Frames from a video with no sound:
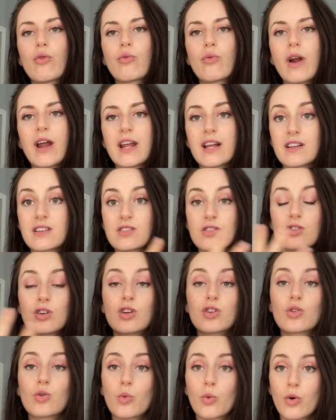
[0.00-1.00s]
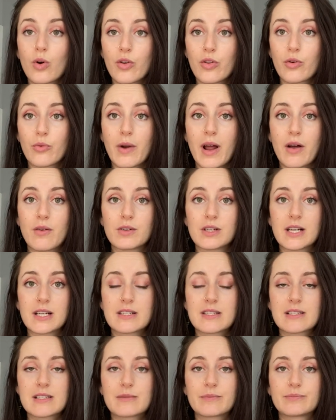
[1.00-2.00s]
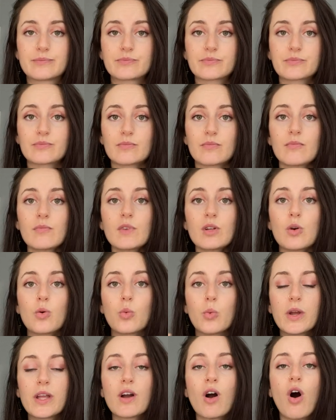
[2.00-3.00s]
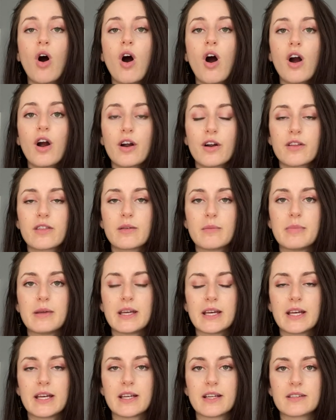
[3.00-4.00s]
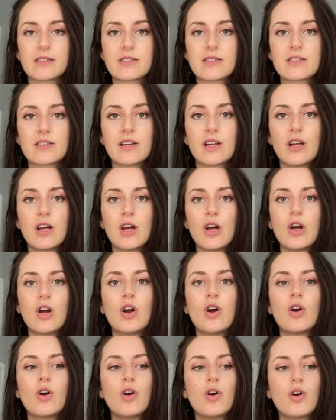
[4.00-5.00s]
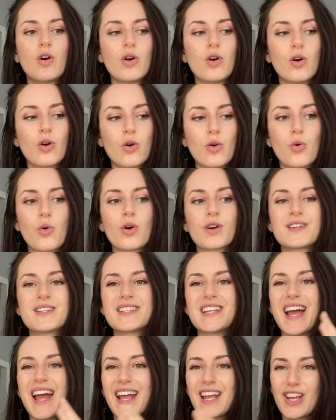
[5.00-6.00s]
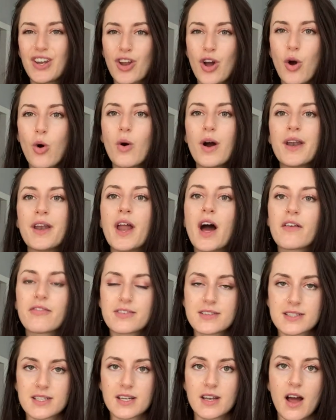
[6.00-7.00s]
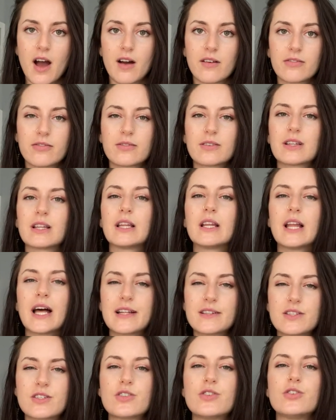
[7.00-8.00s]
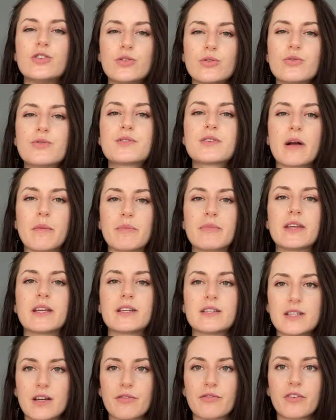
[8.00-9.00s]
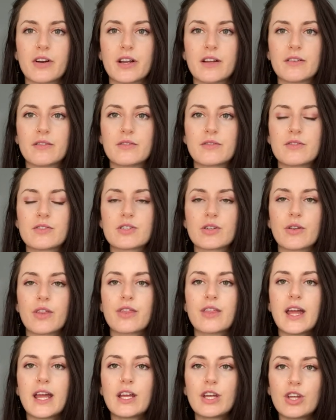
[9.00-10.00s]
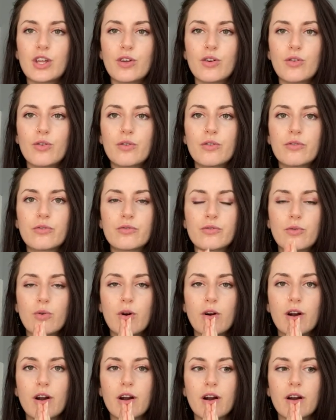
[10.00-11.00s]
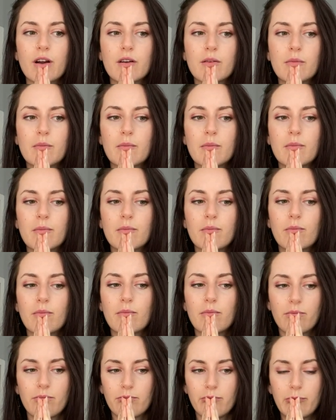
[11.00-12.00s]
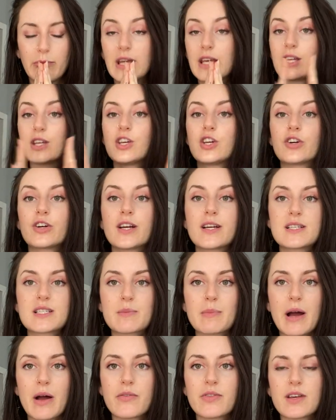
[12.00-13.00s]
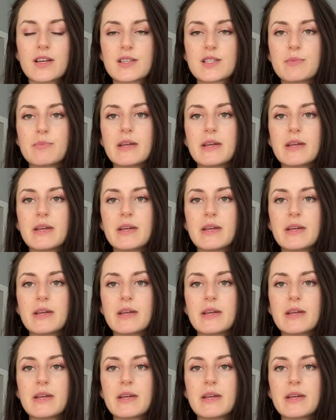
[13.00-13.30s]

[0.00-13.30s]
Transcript: right? Because look at the world around us. We are the beings who are saying, you know, enough is enough. Let's do something different. So thank you for being curious about this,